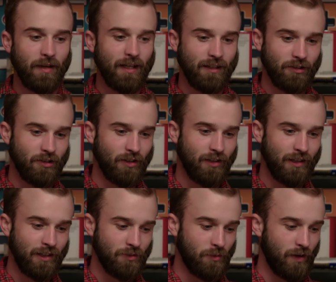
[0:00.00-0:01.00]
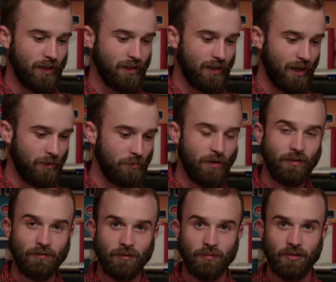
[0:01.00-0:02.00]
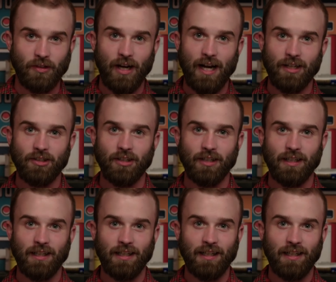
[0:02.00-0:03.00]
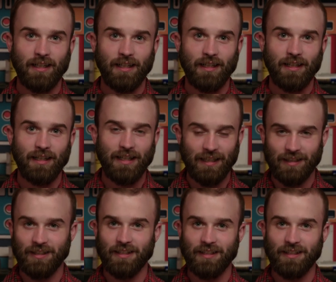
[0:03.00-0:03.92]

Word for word: making sure that this one I built from scratch is